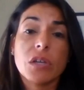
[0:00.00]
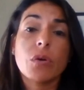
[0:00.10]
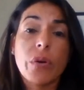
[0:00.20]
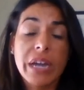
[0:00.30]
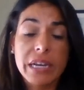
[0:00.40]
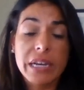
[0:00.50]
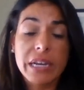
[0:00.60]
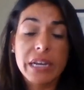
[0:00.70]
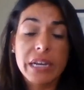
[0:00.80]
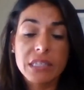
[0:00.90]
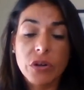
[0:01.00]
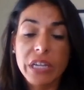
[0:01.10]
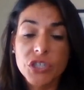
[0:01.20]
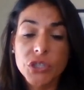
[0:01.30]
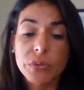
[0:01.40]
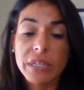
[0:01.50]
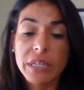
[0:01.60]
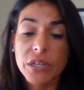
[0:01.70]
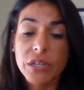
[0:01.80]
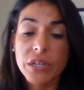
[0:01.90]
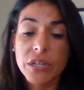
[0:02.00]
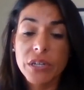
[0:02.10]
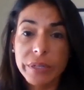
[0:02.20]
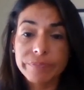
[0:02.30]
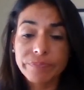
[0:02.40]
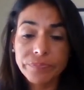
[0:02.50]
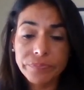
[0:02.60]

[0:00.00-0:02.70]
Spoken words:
they'll go ahead and start issuing another one.